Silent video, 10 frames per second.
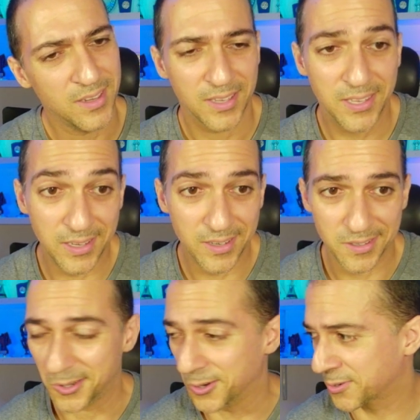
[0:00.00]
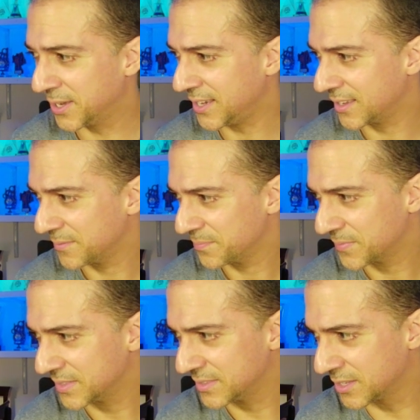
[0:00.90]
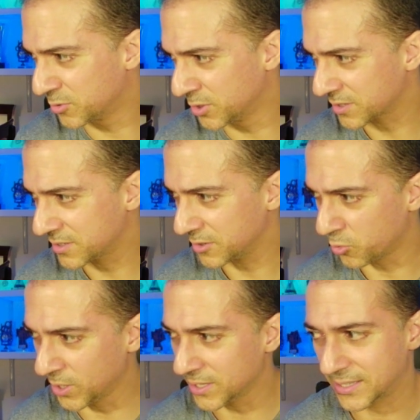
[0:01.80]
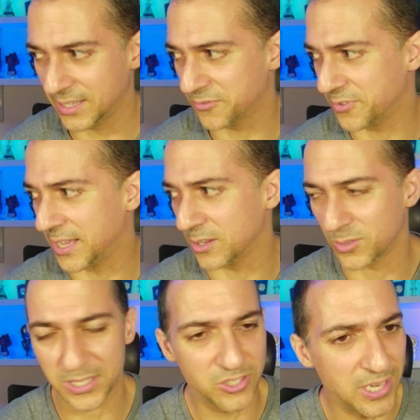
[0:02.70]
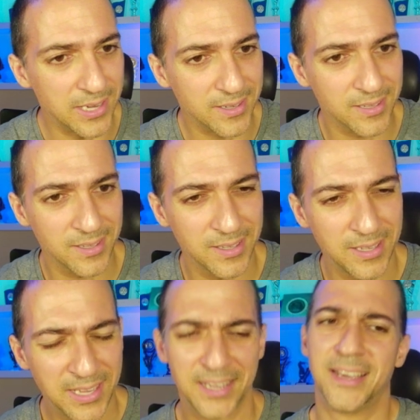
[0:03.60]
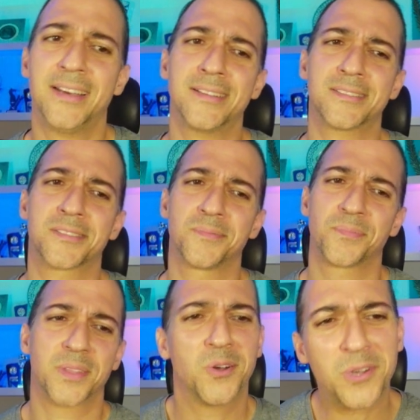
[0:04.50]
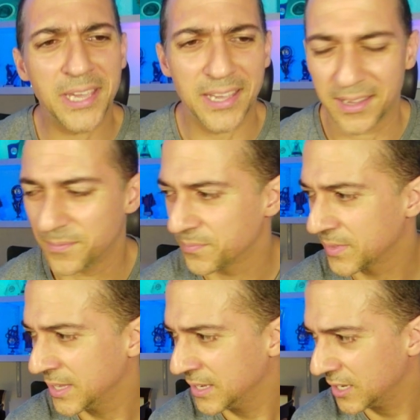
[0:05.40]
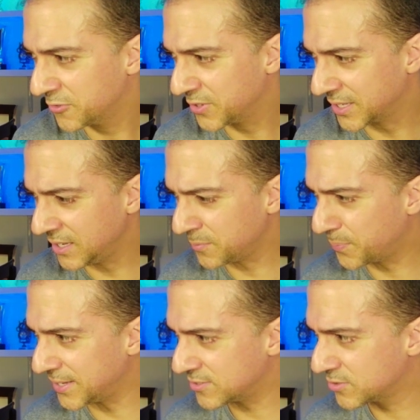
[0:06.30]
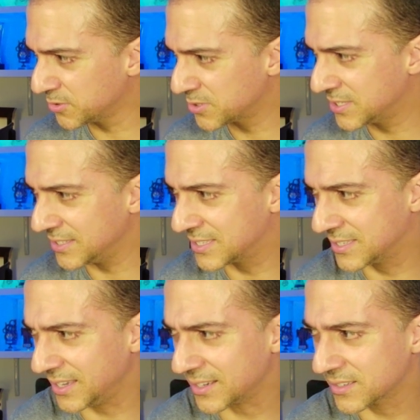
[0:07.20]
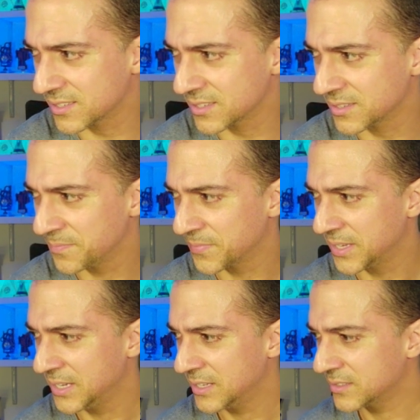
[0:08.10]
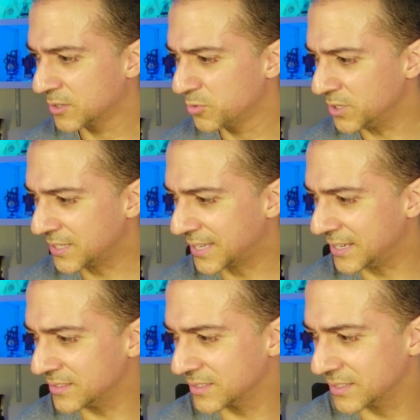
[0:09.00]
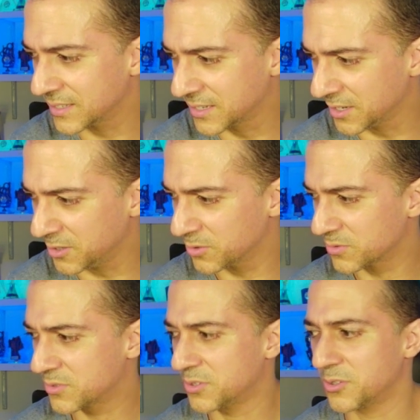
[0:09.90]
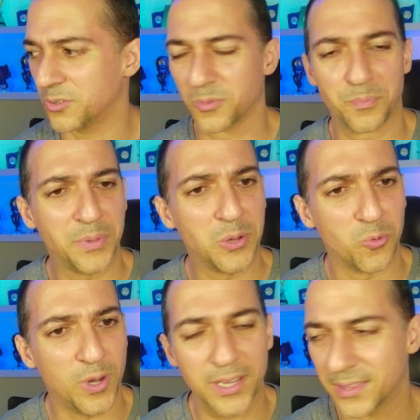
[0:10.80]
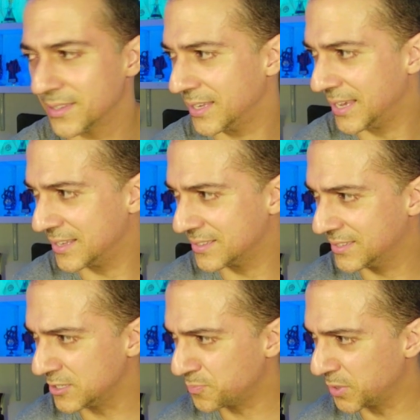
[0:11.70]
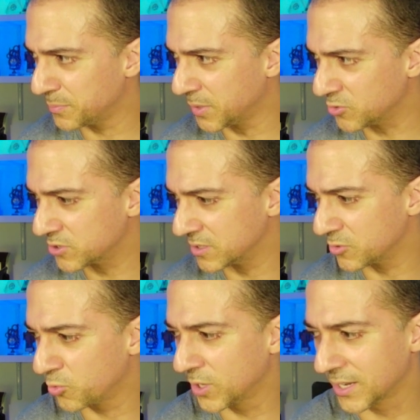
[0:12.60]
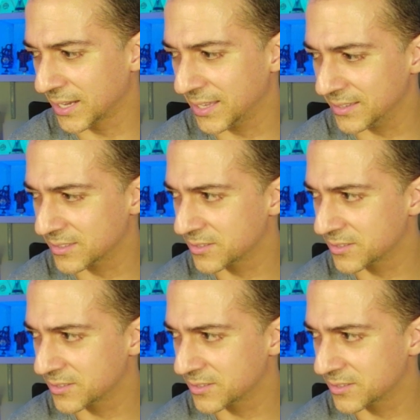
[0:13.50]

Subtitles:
Here, okay, the rook will give always check. And okay, if the king plays to c6, the rook can go to b1, and this promotion will lead